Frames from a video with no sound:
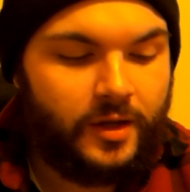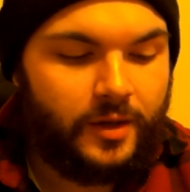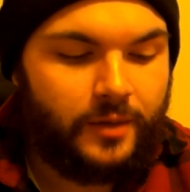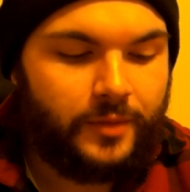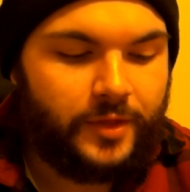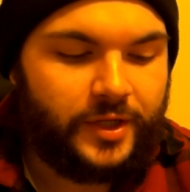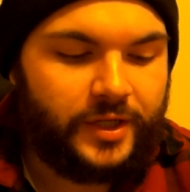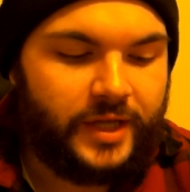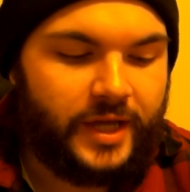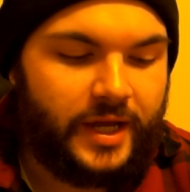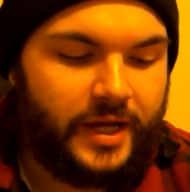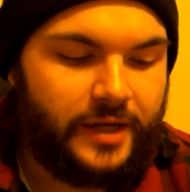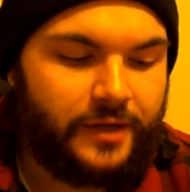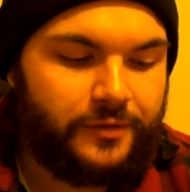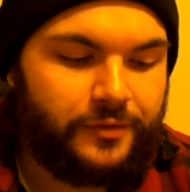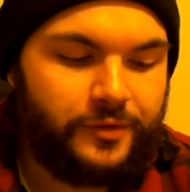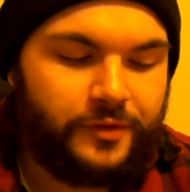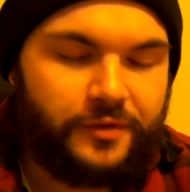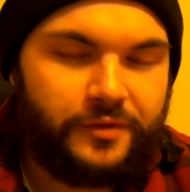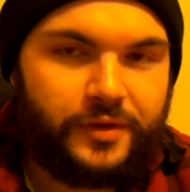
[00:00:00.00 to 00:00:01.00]
But again,
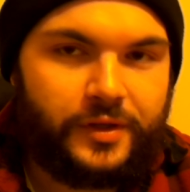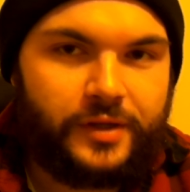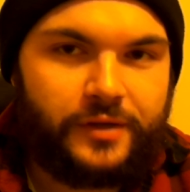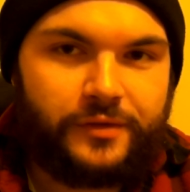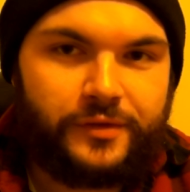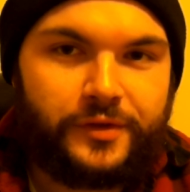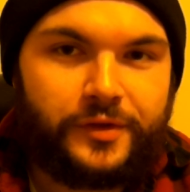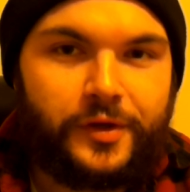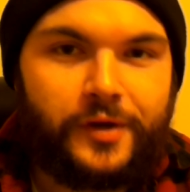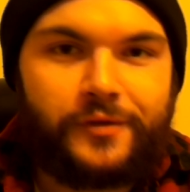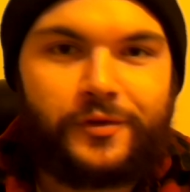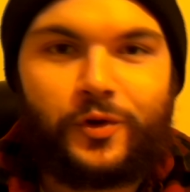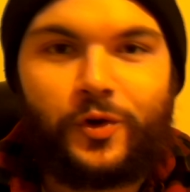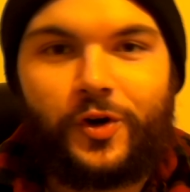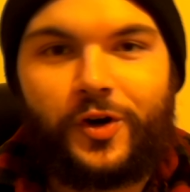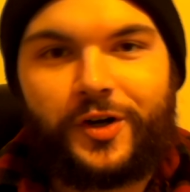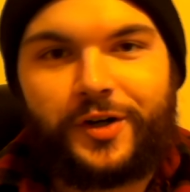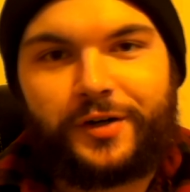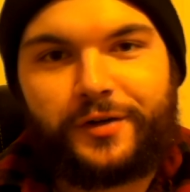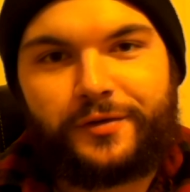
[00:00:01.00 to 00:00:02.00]
if you have a
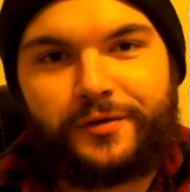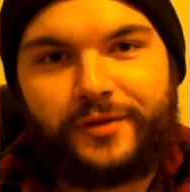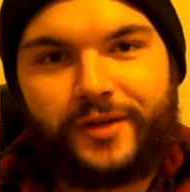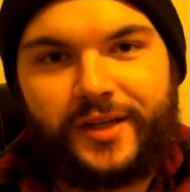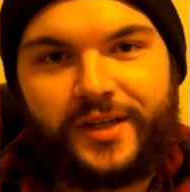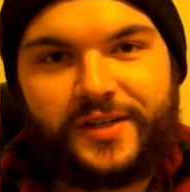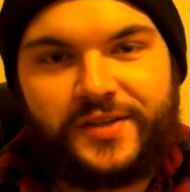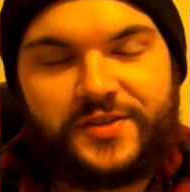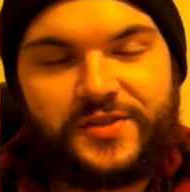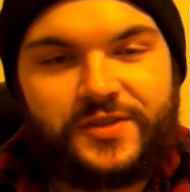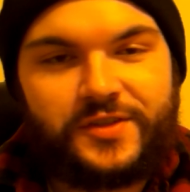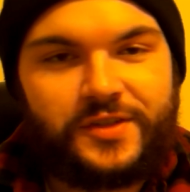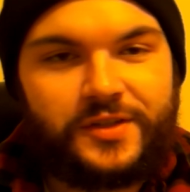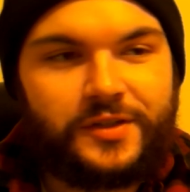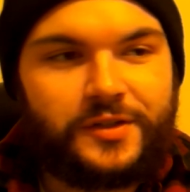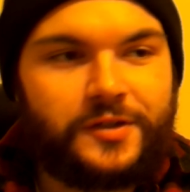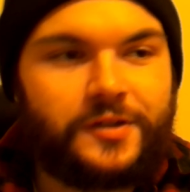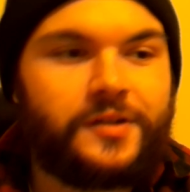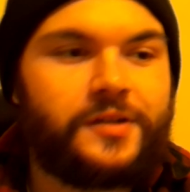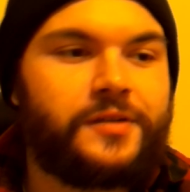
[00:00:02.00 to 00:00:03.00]
longer face,
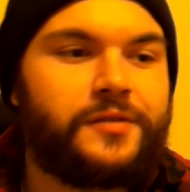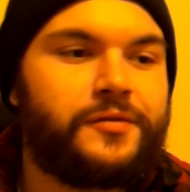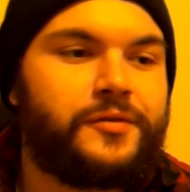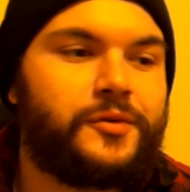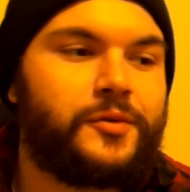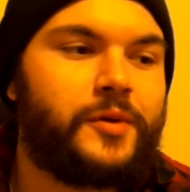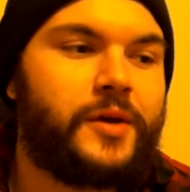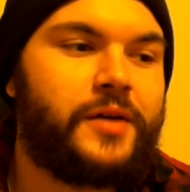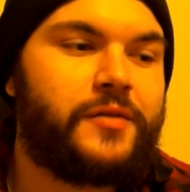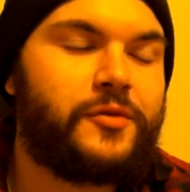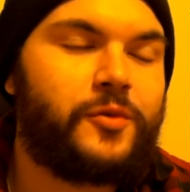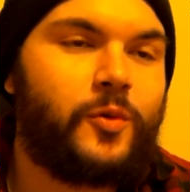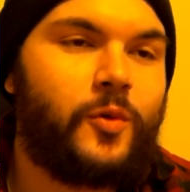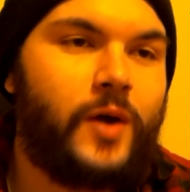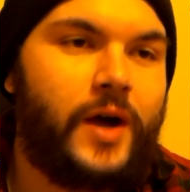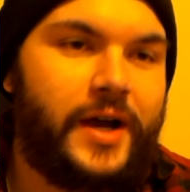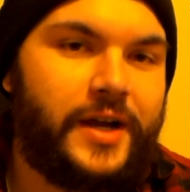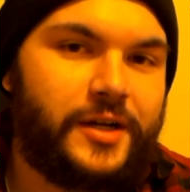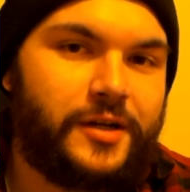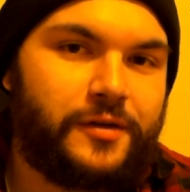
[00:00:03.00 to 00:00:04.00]
or if you have a
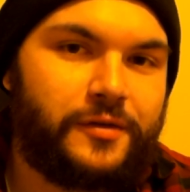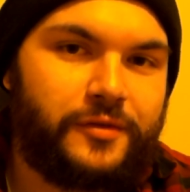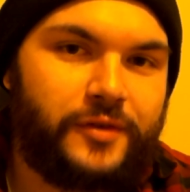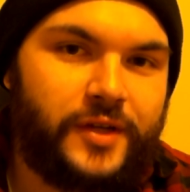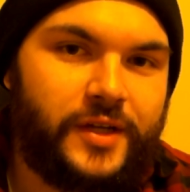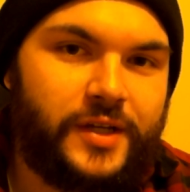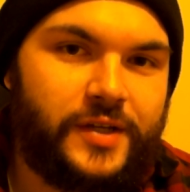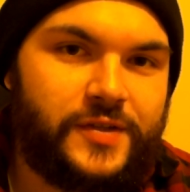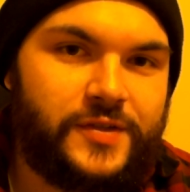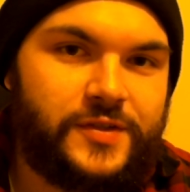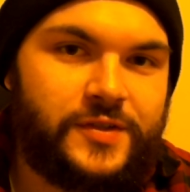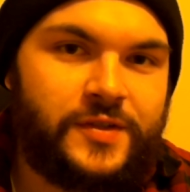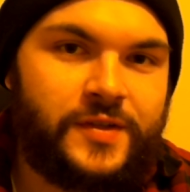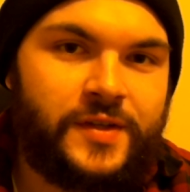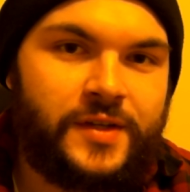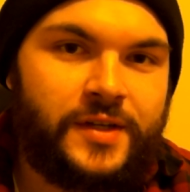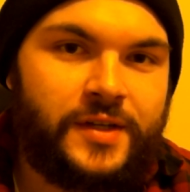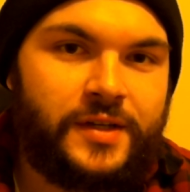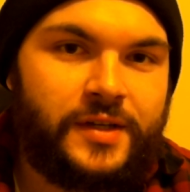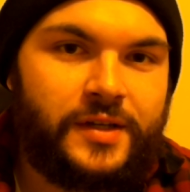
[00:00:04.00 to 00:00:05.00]
wider face,
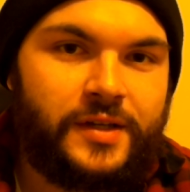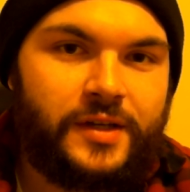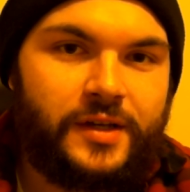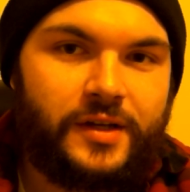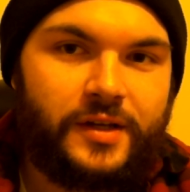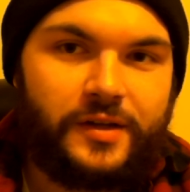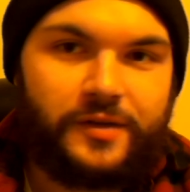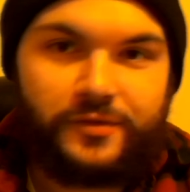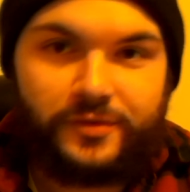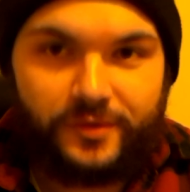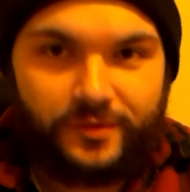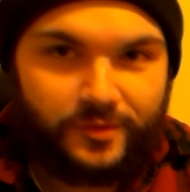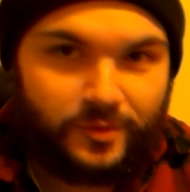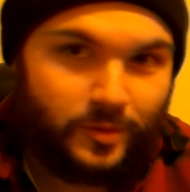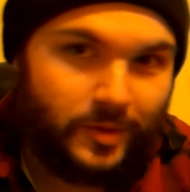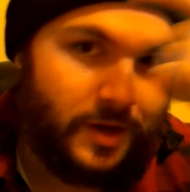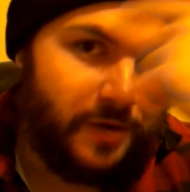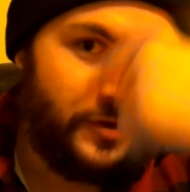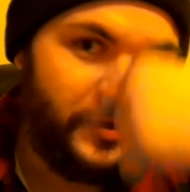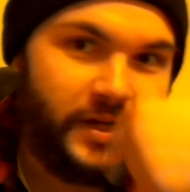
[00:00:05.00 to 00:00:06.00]
if you have a
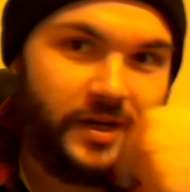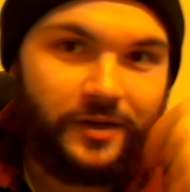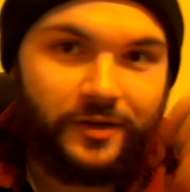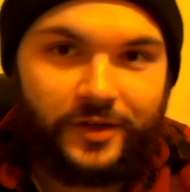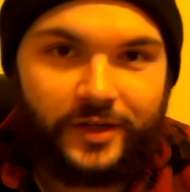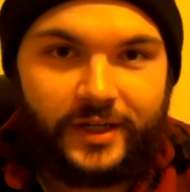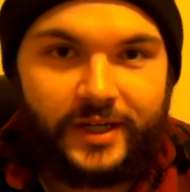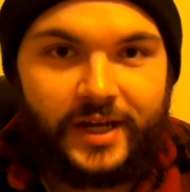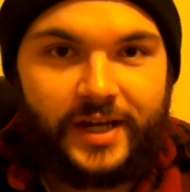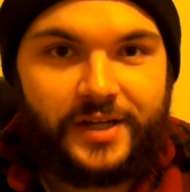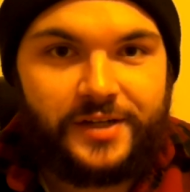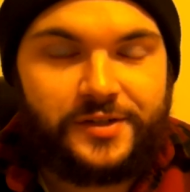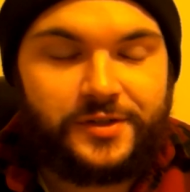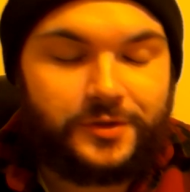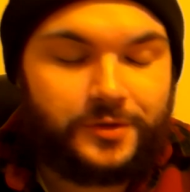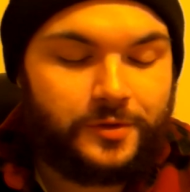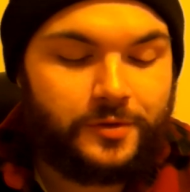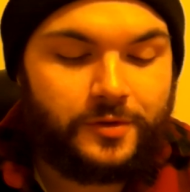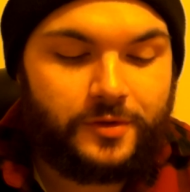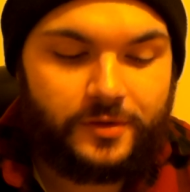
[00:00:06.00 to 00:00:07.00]
round head like I
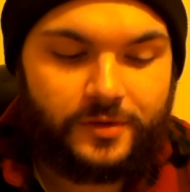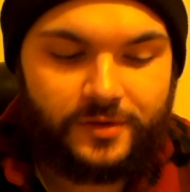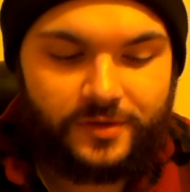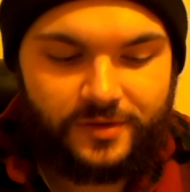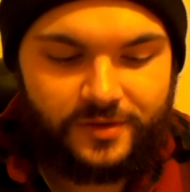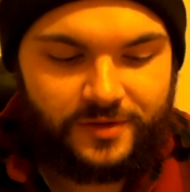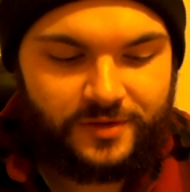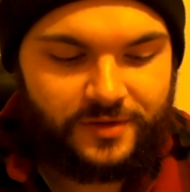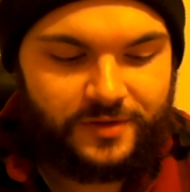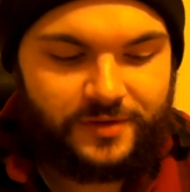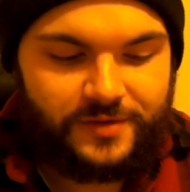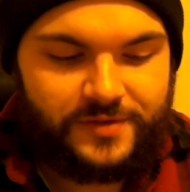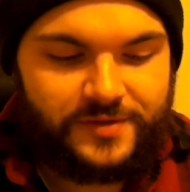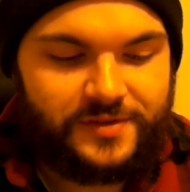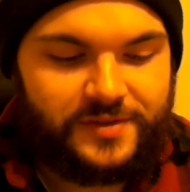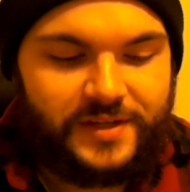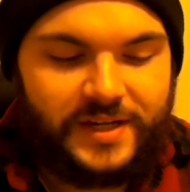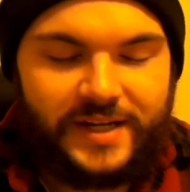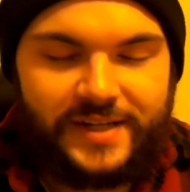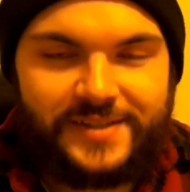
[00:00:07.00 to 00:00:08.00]
do, it's
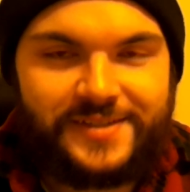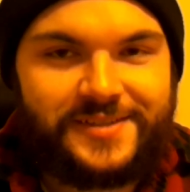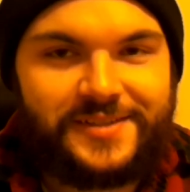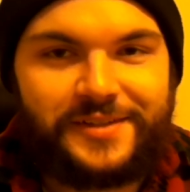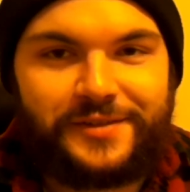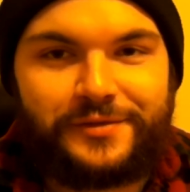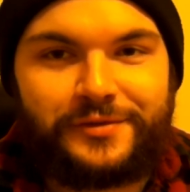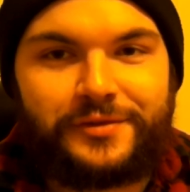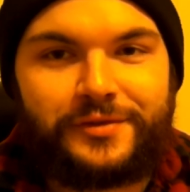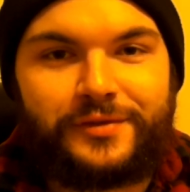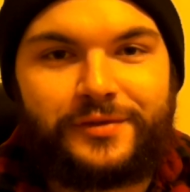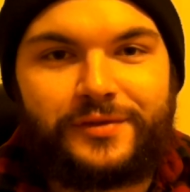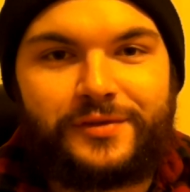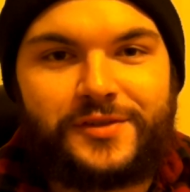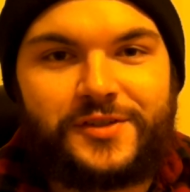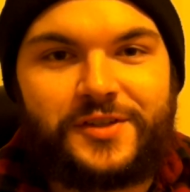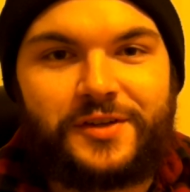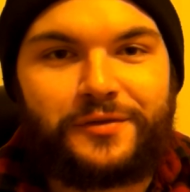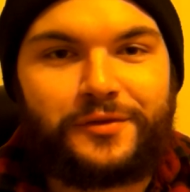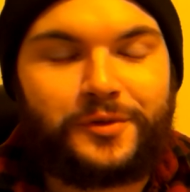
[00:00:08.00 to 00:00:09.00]
not stuff
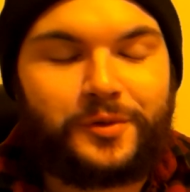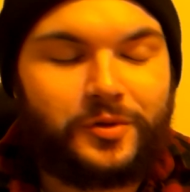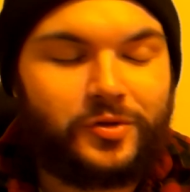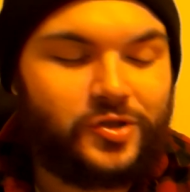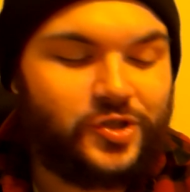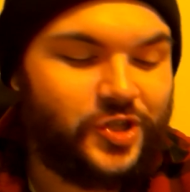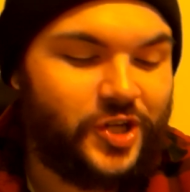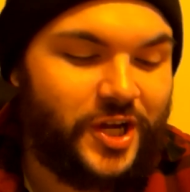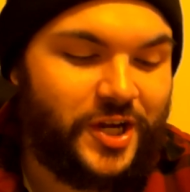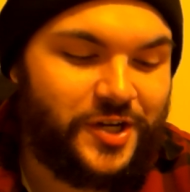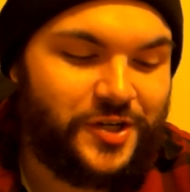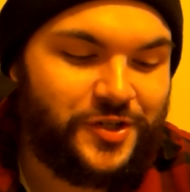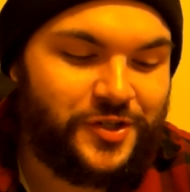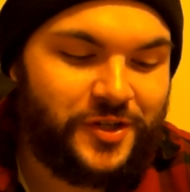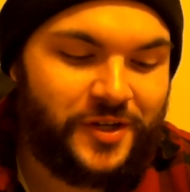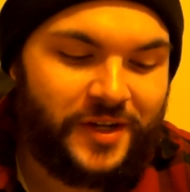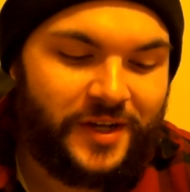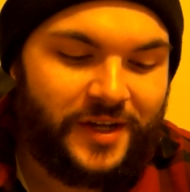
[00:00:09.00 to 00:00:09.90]
you can change.